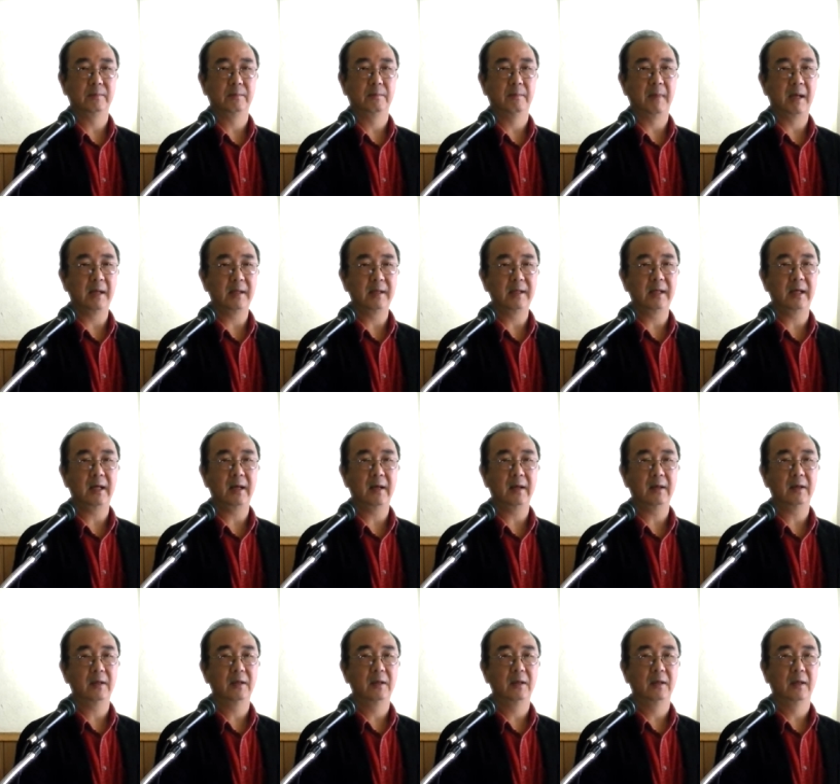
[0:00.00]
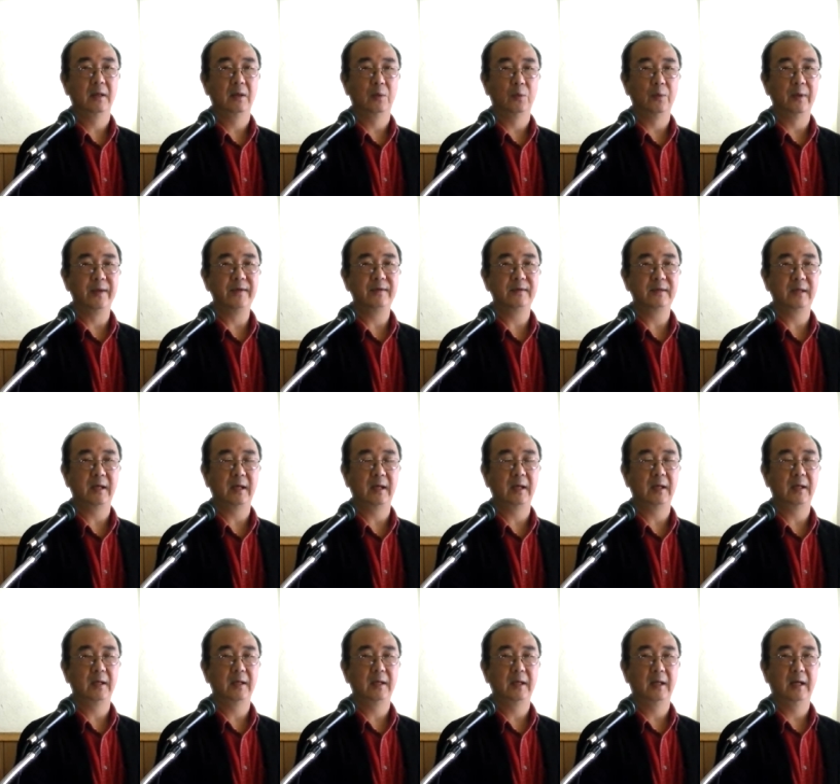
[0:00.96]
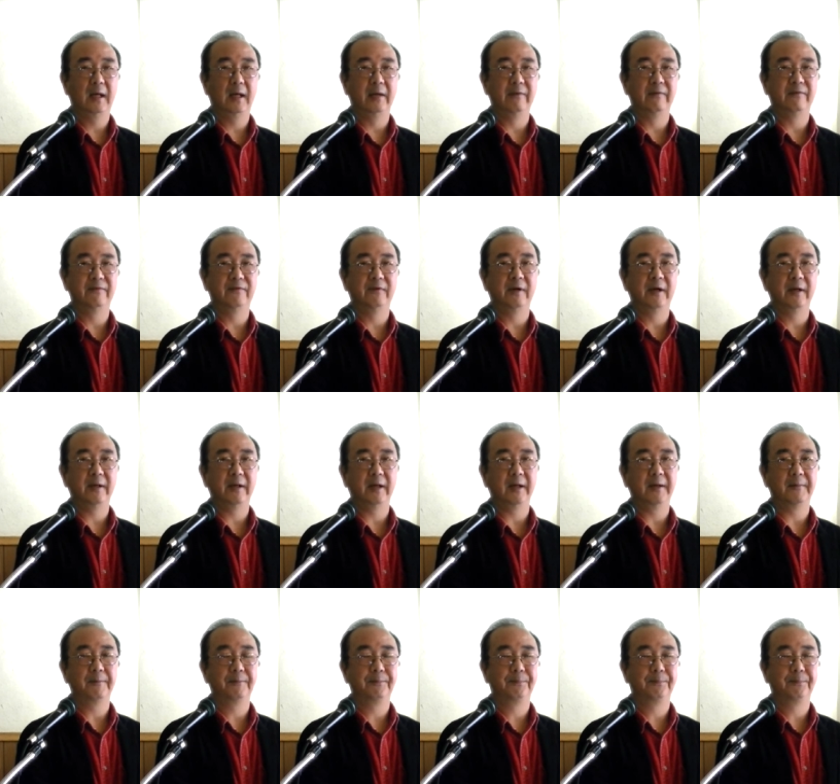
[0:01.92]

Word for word: Monday, Wednesday, and Friday